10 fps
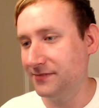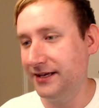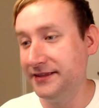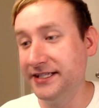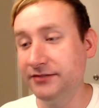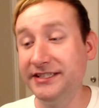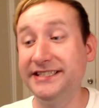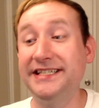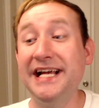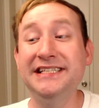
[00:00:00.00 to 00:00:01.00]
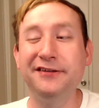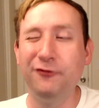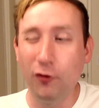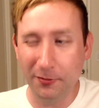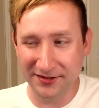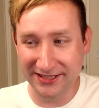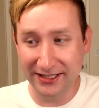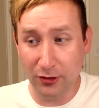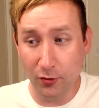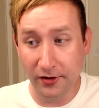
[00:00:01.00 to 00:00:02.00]
This one's
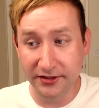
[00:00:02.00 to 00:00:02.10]
64% corn.